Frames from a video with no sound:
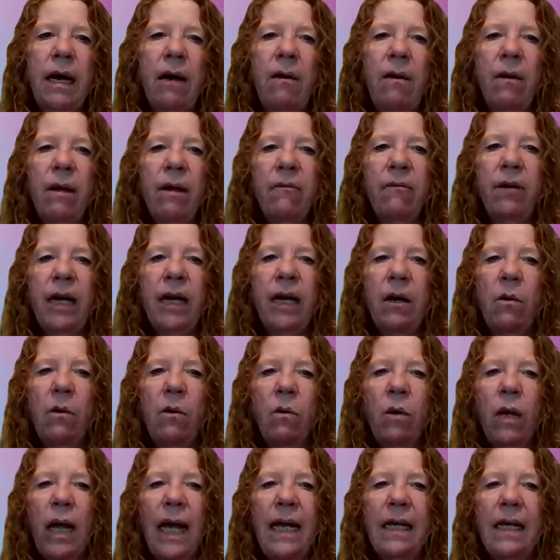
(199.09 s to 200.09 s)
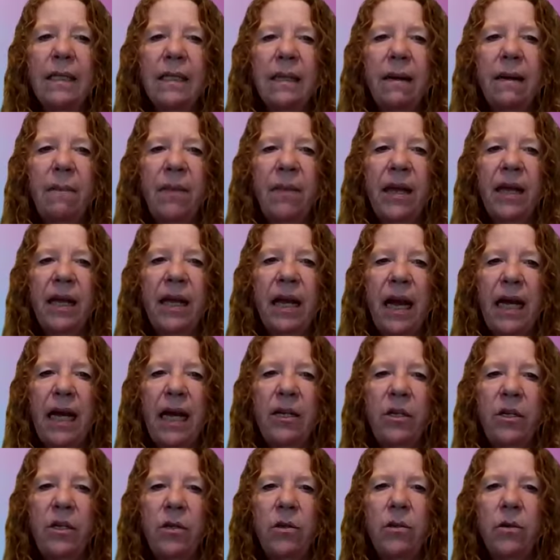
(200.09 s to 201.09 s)
Now, if I don't like something
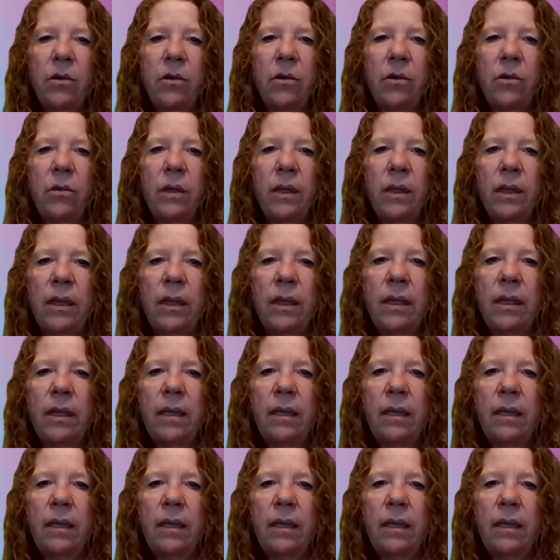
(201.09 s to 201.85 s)
I do,